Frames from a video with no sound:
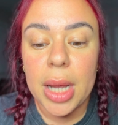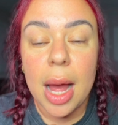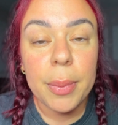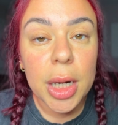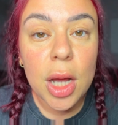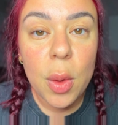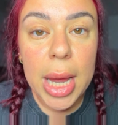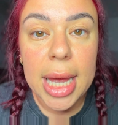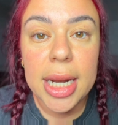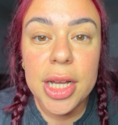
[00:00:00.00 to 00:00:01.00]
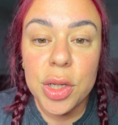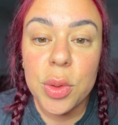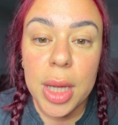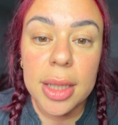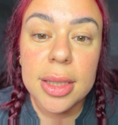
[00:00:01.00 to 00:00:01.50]
I'm gonna go ahead and
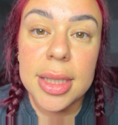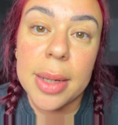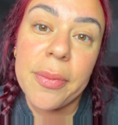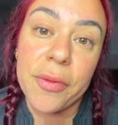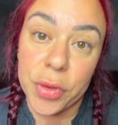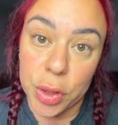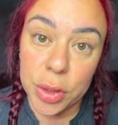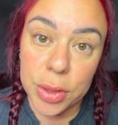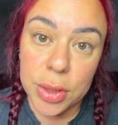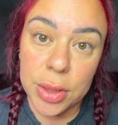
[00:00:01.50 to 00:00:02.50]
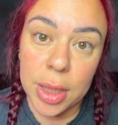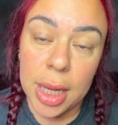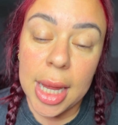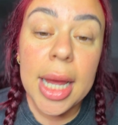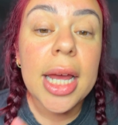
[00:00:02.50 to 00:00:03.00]
do that step first.
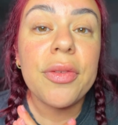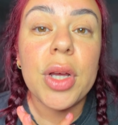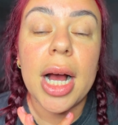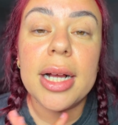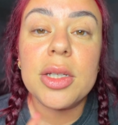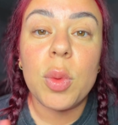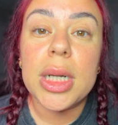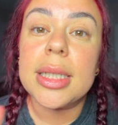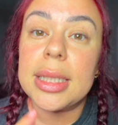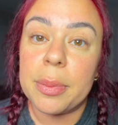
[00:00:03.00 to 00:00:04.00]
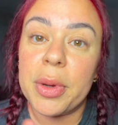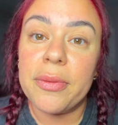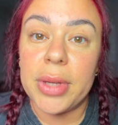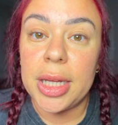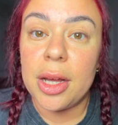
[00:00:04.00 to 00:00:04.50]
If you guys want a separate
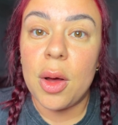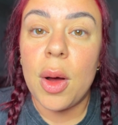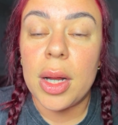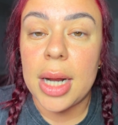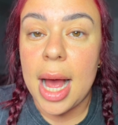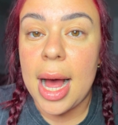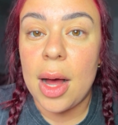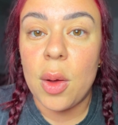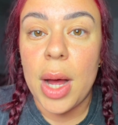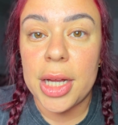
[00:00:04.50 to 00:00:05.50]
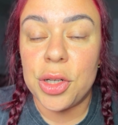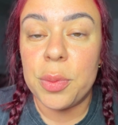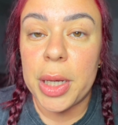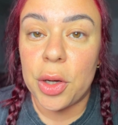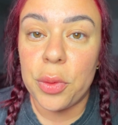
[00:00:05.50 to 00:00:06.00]
video on how I do
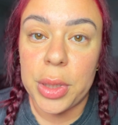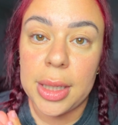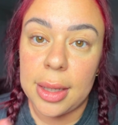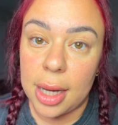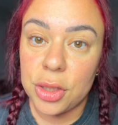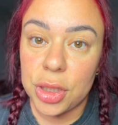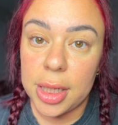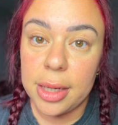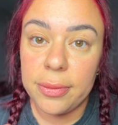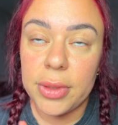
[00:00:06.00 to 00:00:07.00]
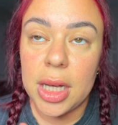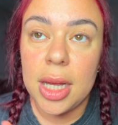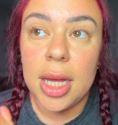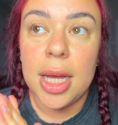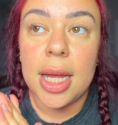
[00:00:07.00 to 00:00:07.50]
my Korean lash lift,
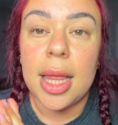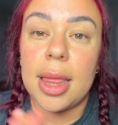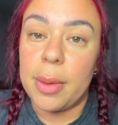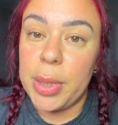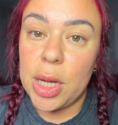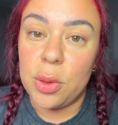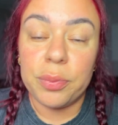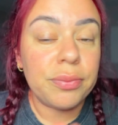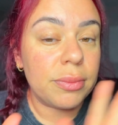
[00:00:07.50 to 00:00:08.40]
let me know.